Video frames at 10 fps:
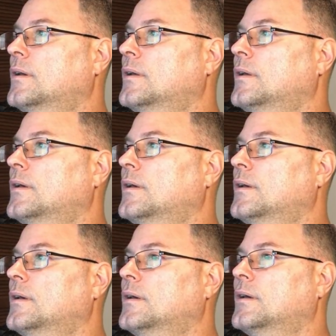Notice
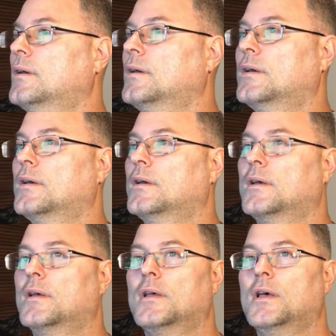what it's saying here.
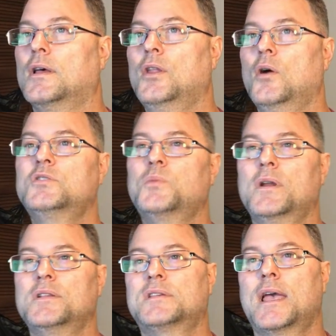
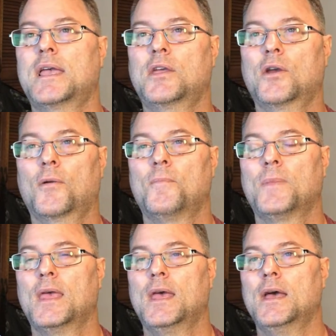Now, I want
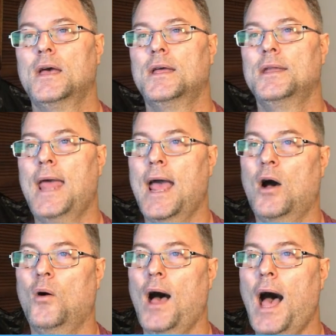you to know,
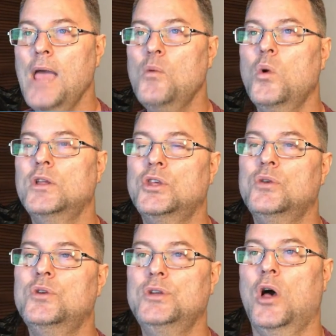brothers and
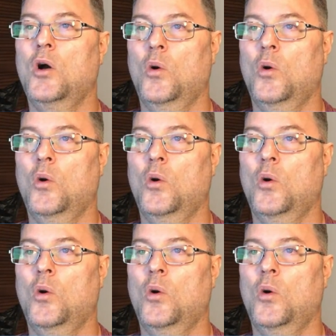sisters.